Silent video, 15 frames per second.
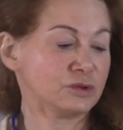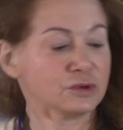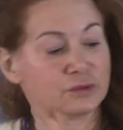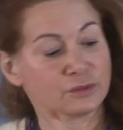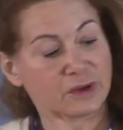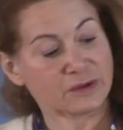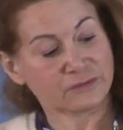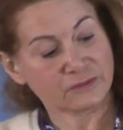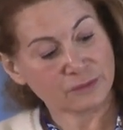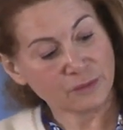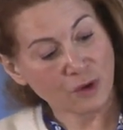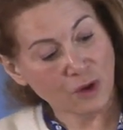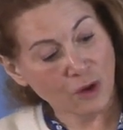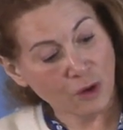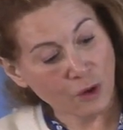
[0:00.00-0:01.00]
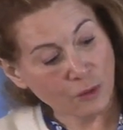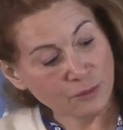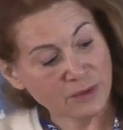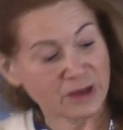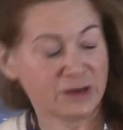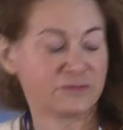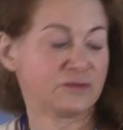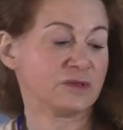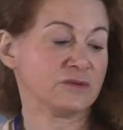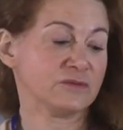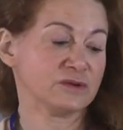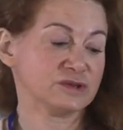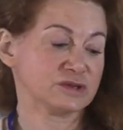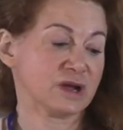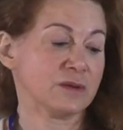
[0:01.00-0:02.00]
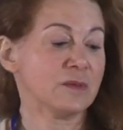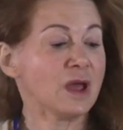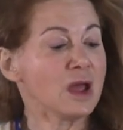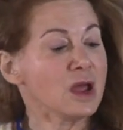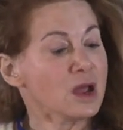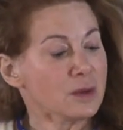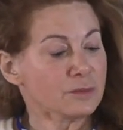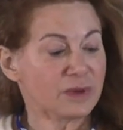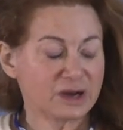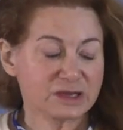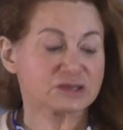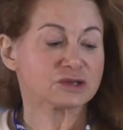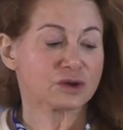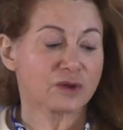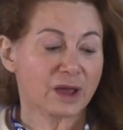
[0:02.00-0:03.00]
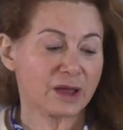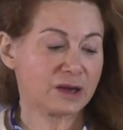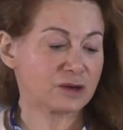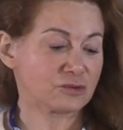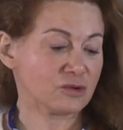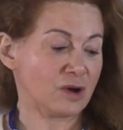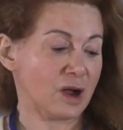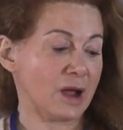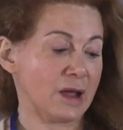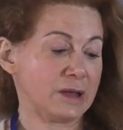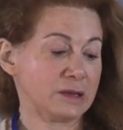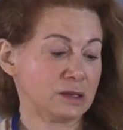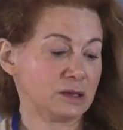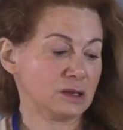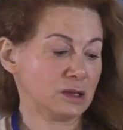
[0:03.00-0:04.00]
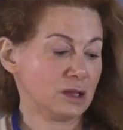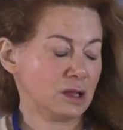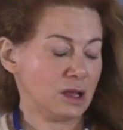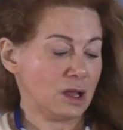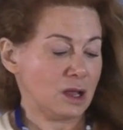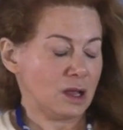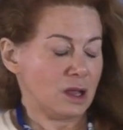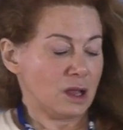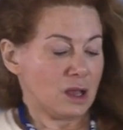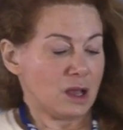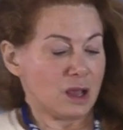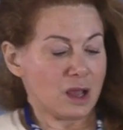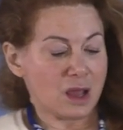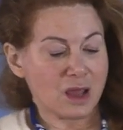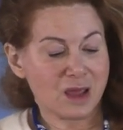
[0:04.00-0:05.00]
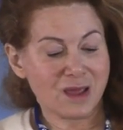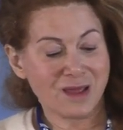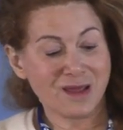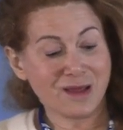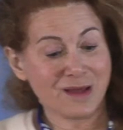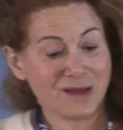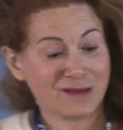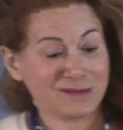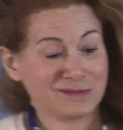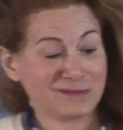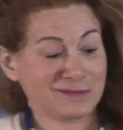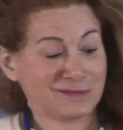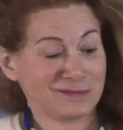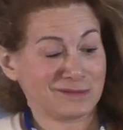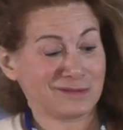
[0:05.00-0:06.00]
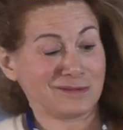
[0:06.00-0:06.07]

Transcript: You're away from home, many for the first time, but it's okay to cry. And